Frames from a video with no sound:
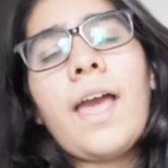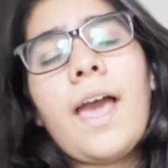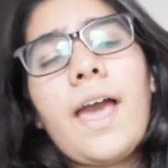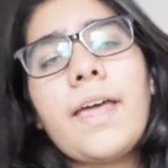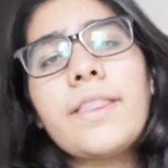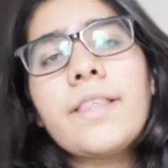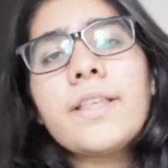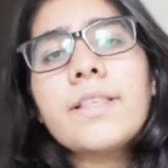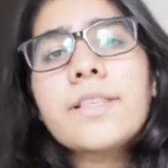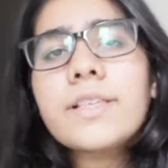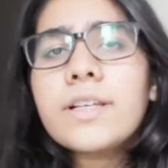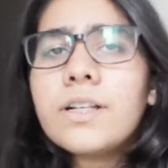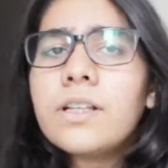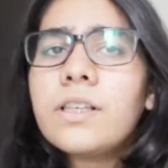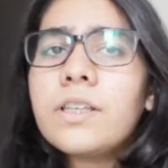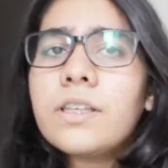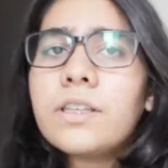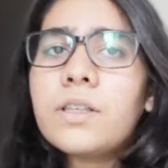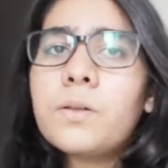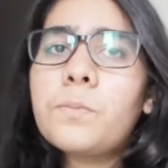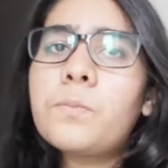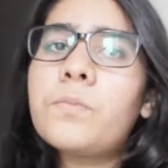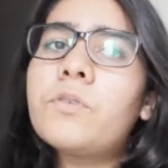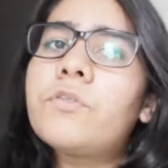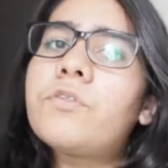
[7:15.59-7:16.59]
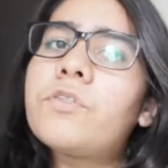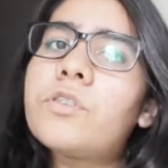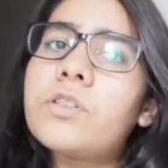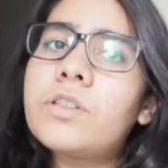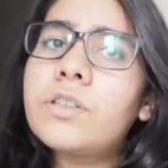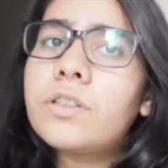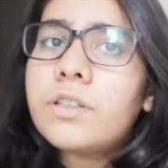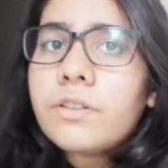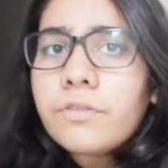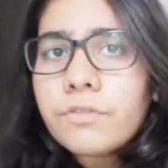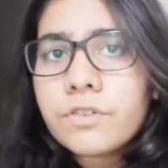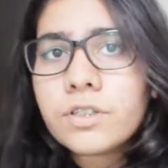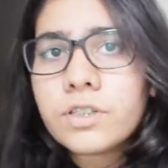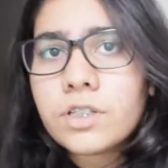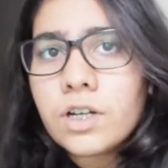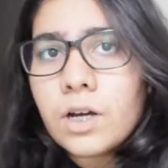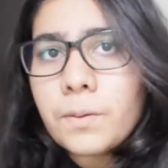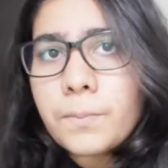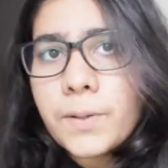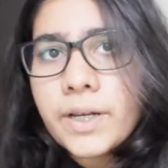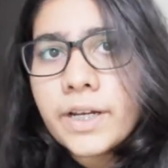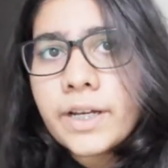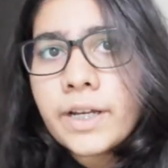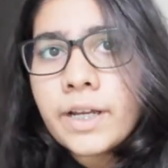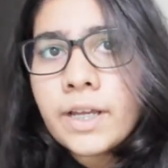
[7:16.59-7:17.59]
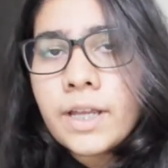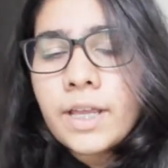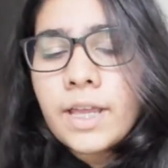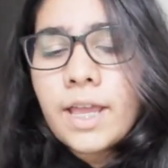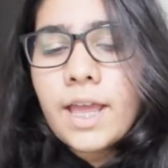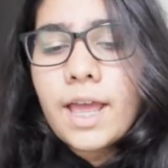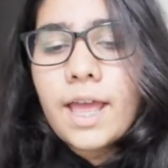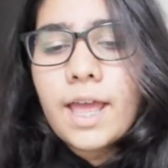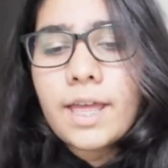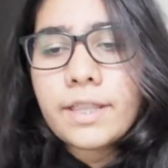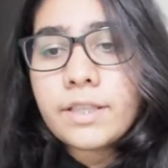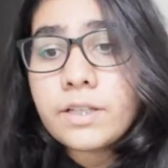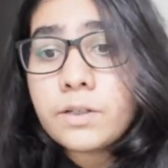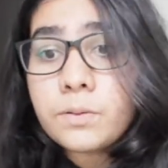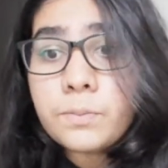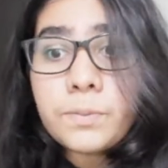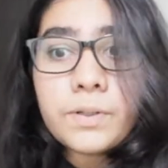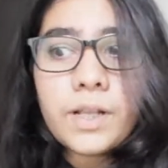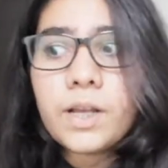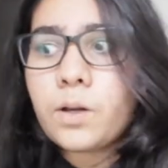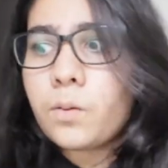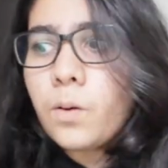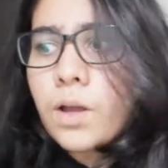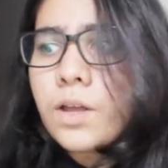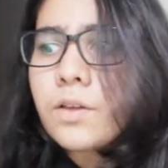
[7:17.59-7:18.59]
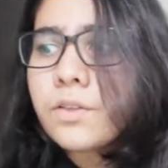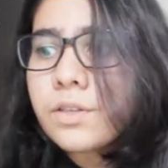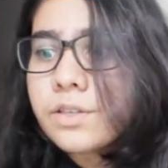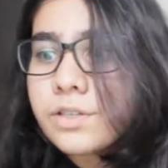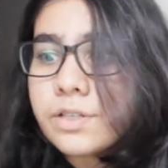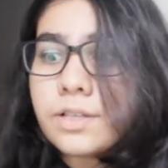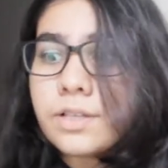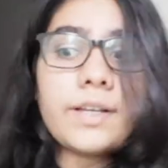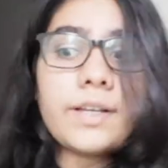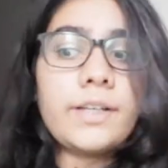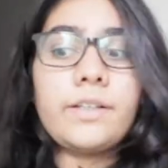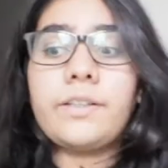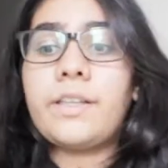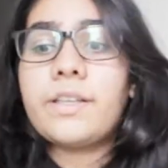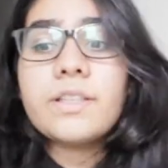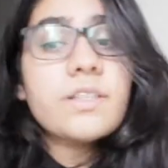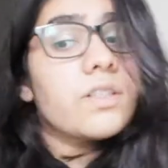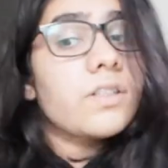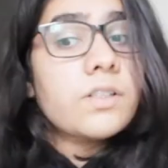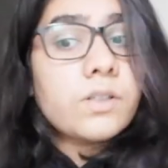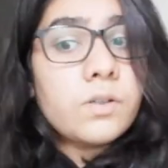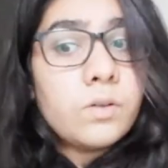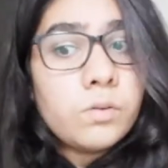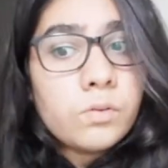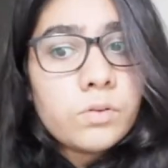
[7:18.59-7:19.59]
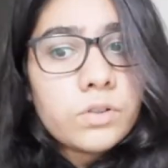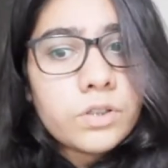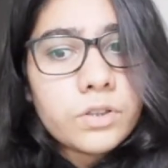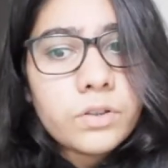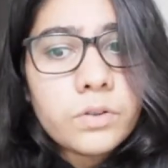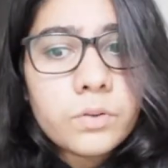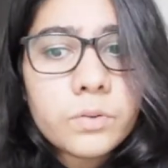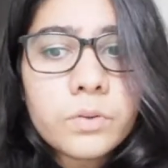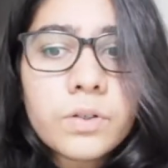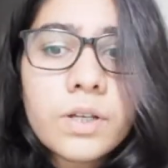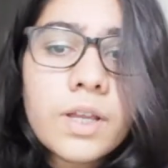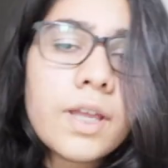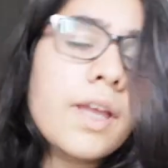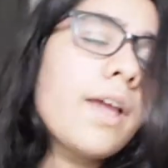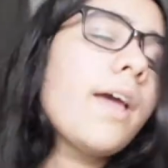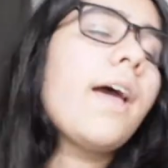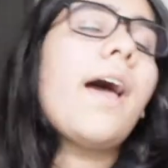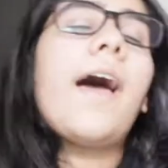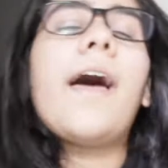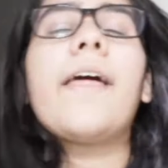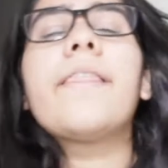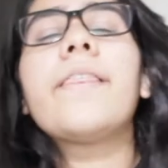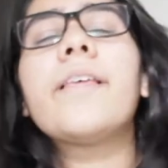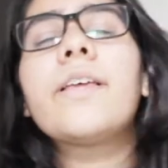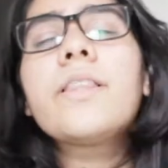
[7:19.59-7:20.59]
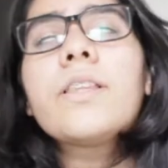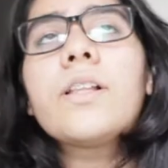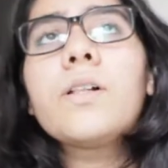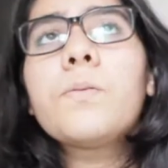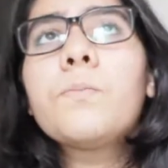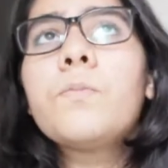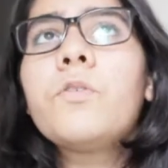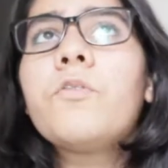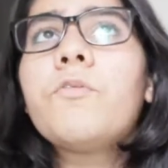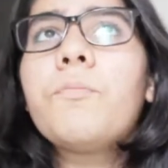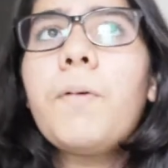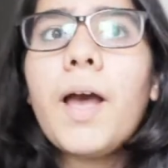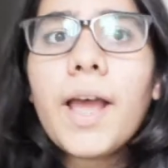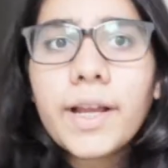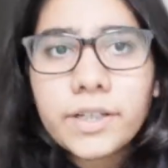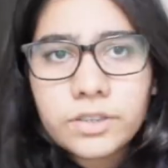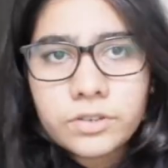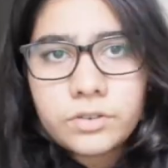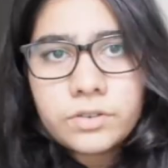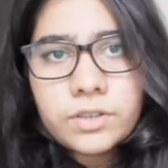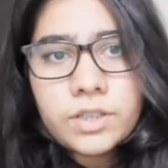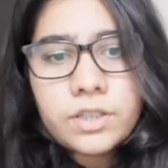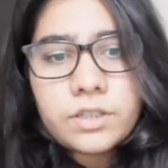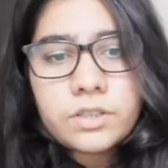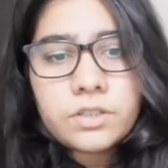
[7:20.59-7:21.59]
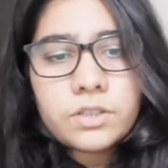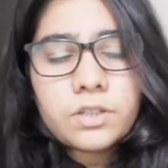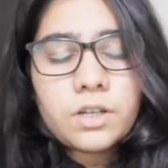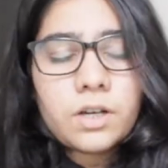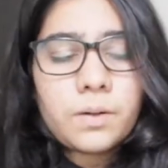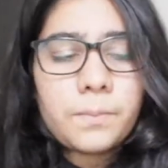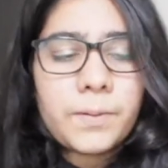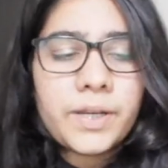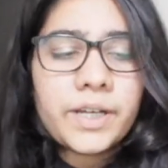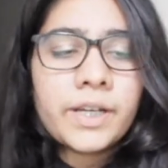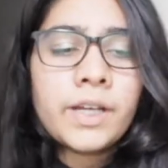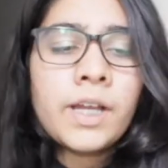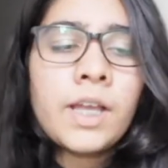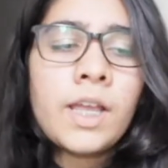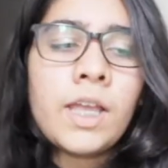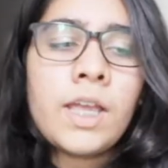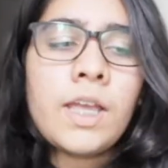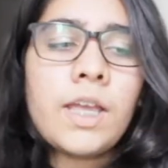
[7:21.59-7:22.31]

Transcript: And then suddenly they'll move to a different topic, and they'll be like, wow, that's cool too. And then they'll move back to another topic.